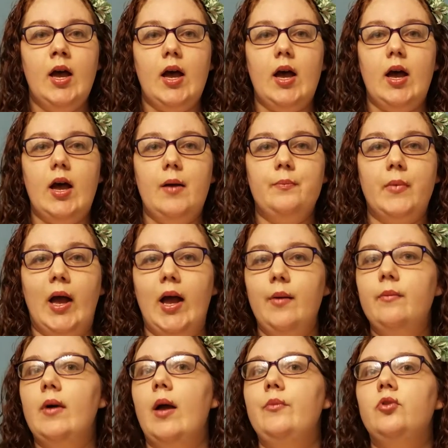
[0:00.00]
Um,
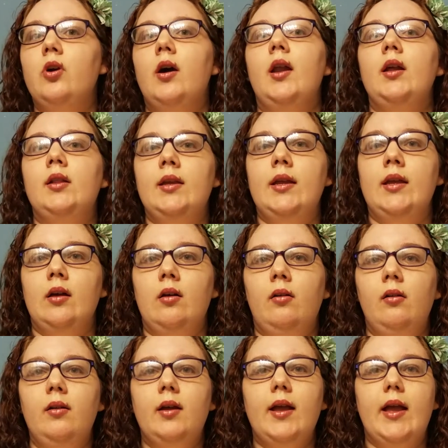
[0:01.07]
I'm, I'm chronically
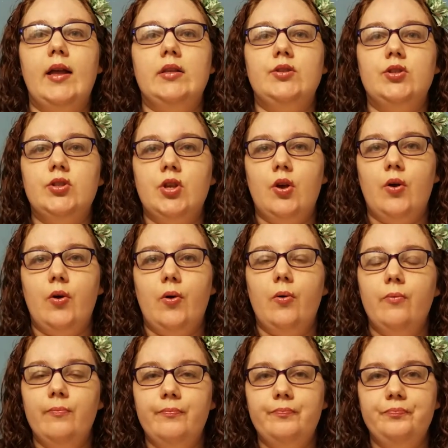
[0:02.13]
ill, and
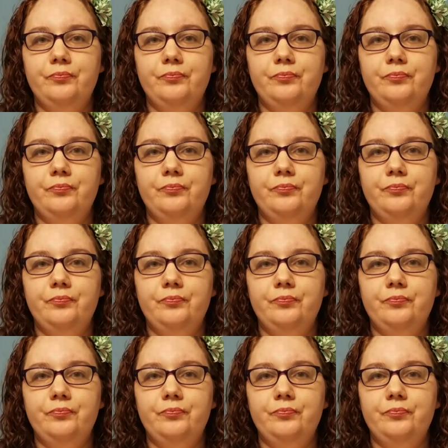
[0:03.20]
so